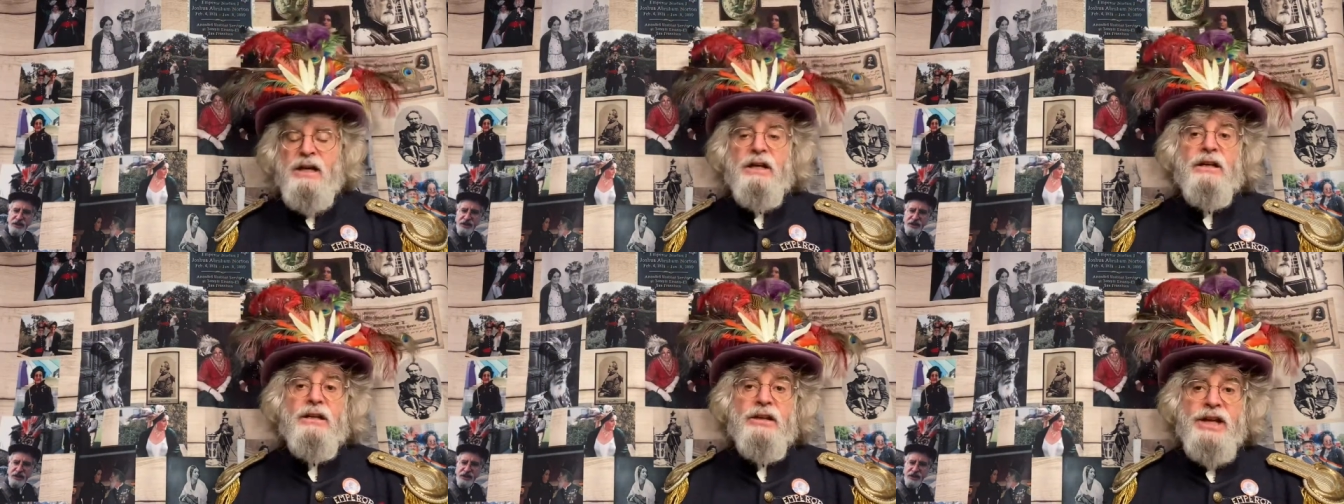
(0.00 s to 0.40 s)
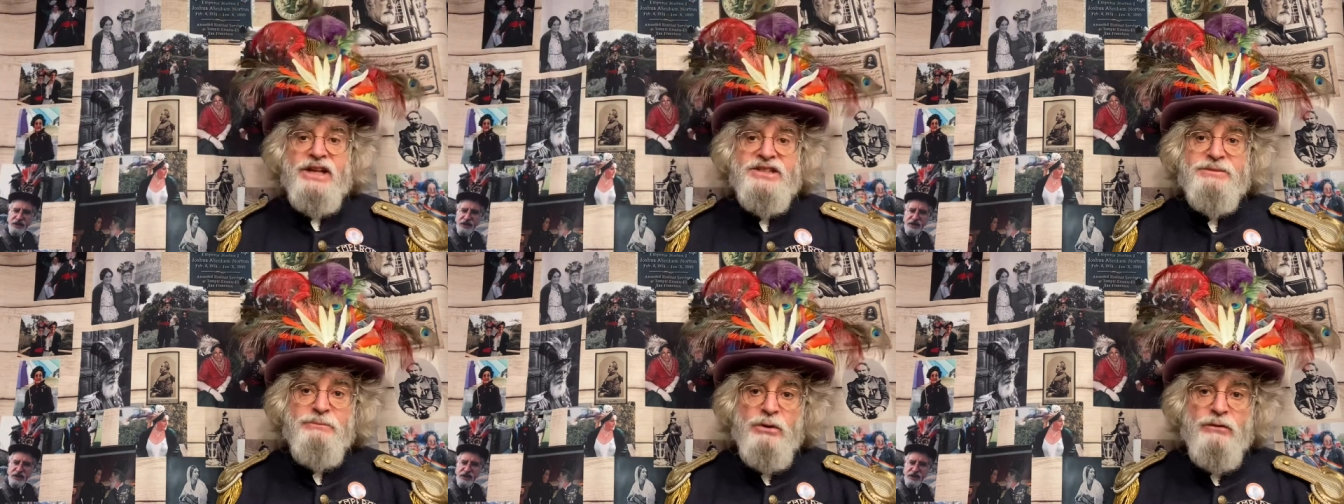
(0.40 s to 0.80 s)

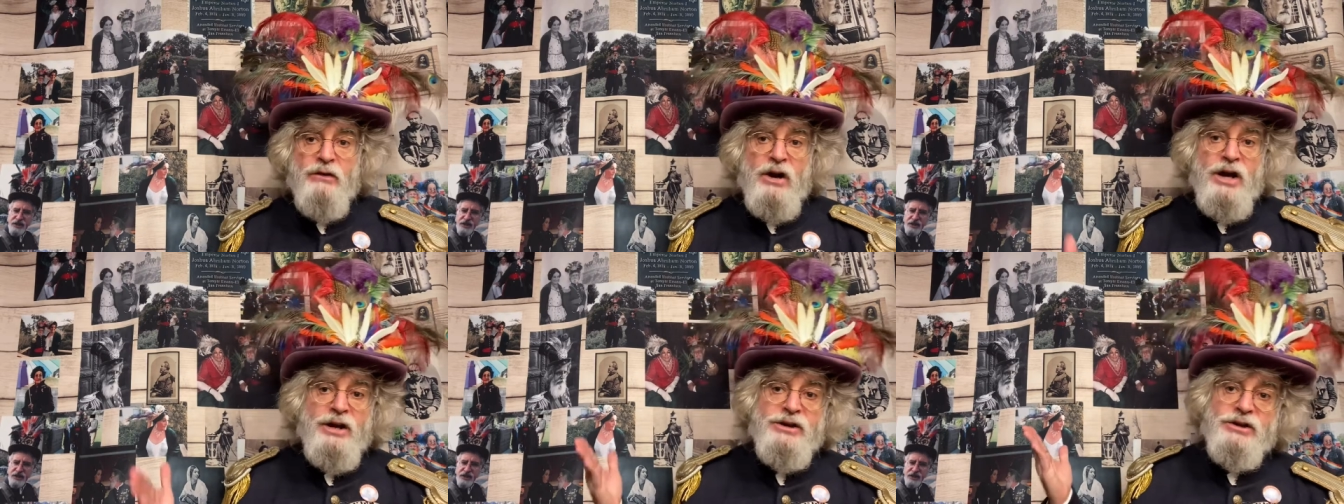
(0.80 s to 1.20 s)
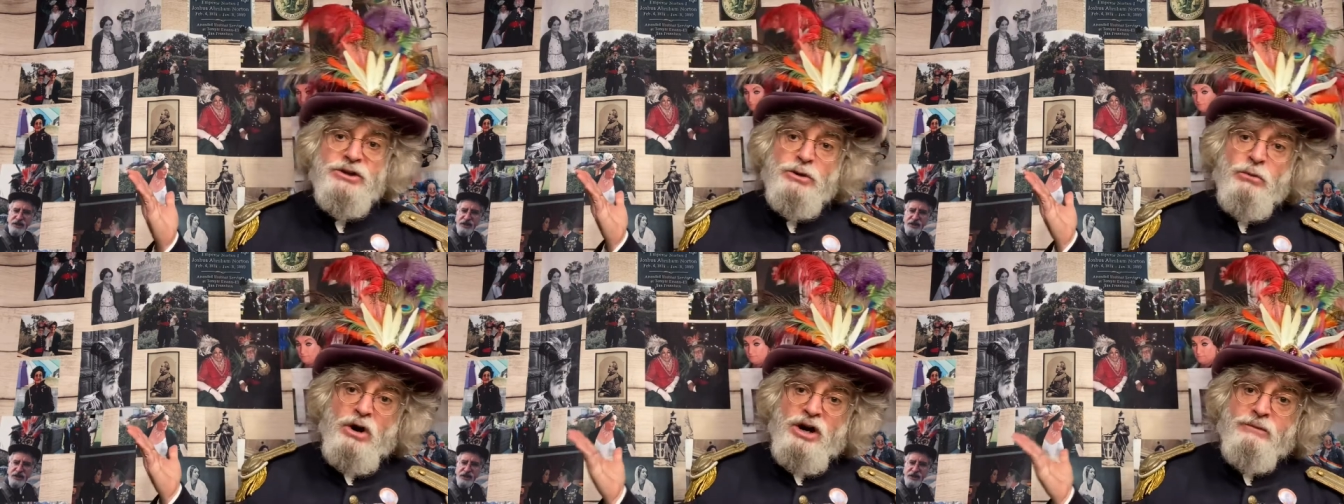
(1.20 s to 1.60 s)
Let's move on
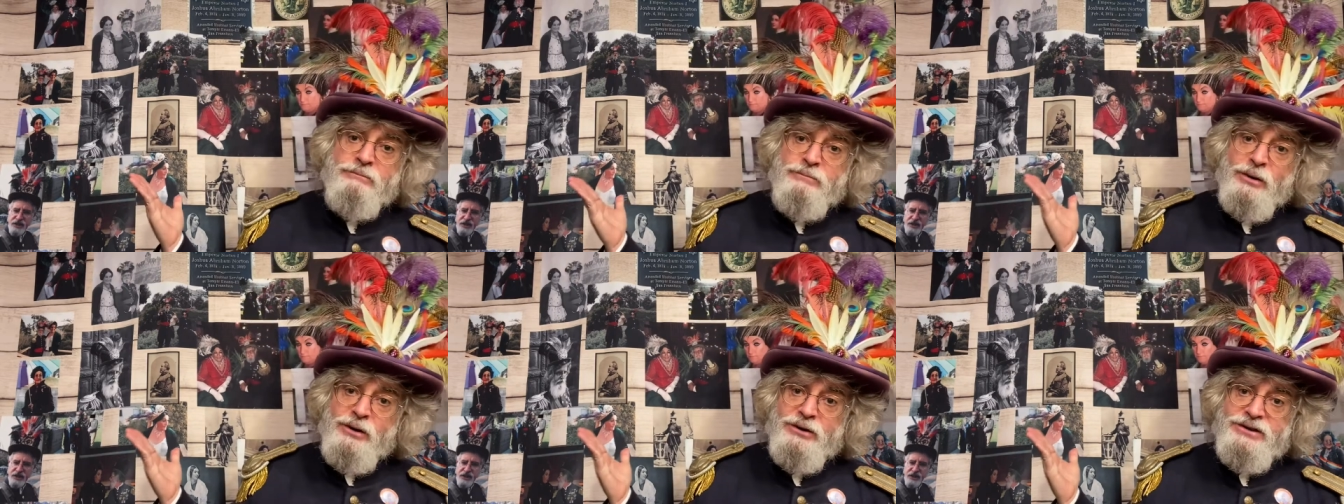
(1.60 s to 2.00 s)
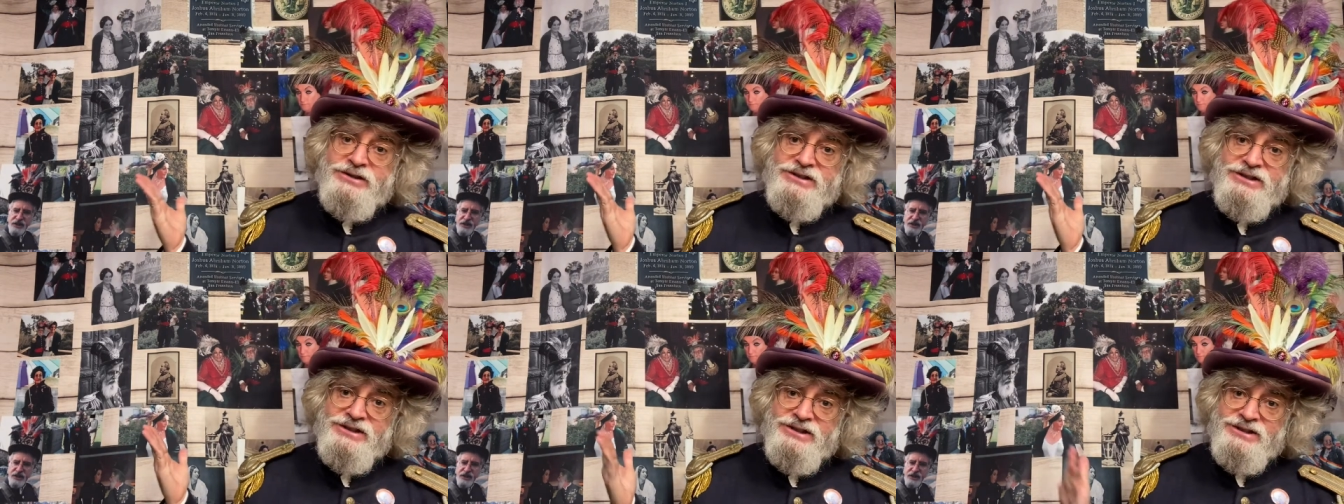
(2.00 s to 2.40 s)
to our
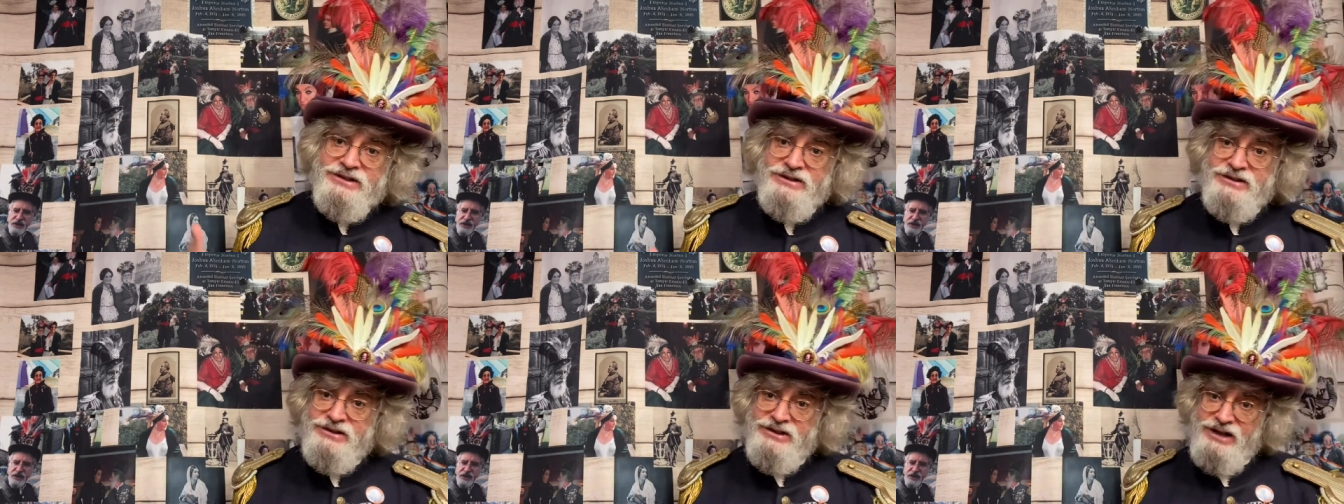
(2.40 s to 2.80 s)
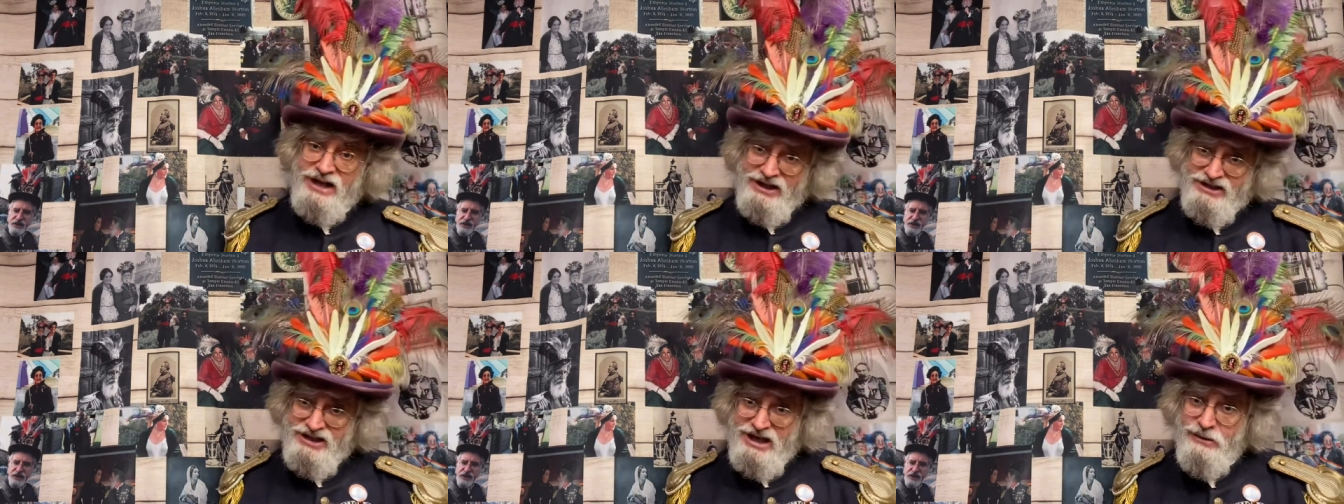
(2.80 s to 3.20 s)
births today,
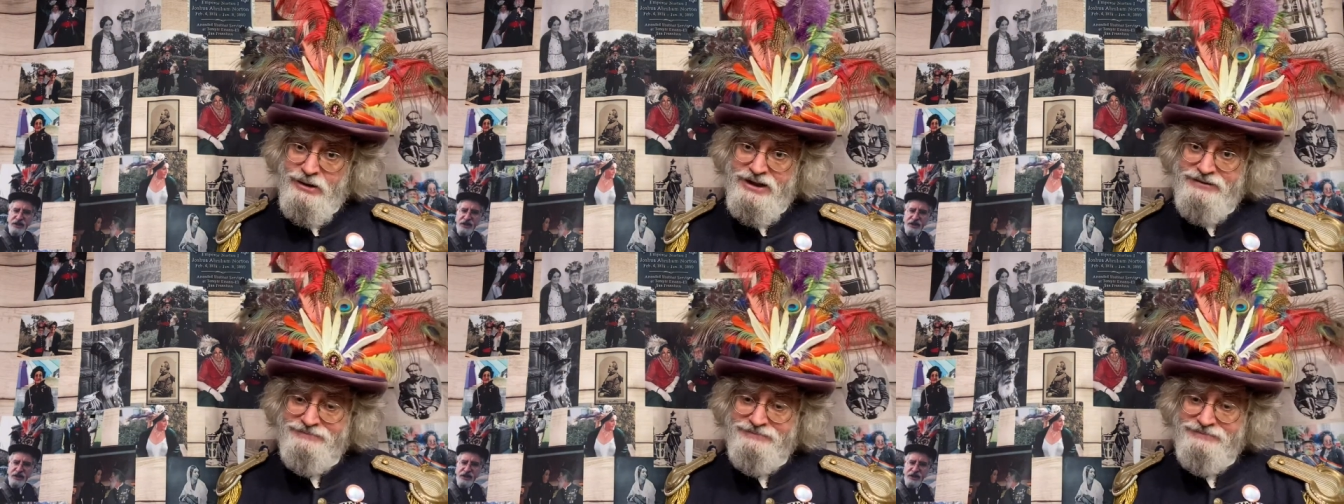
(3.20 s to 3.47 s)
shall we?